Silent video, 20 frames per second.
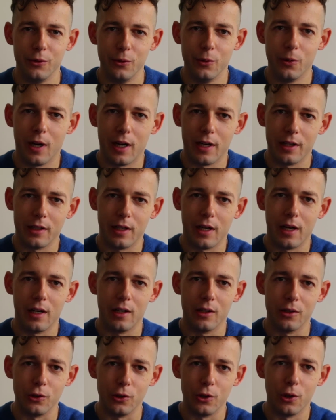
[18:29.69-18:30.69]
You are
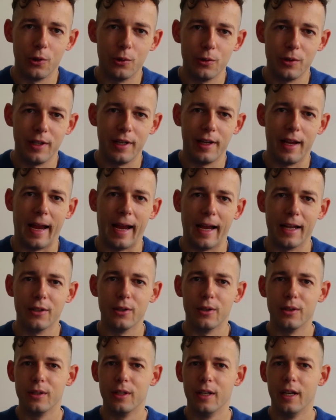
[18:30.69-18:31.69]
a grown
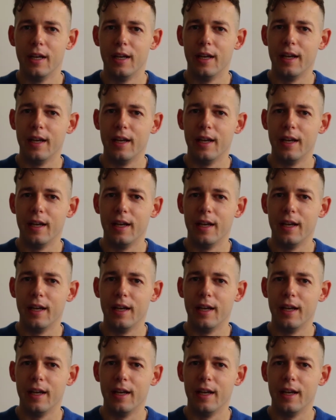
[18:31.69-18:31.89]
adult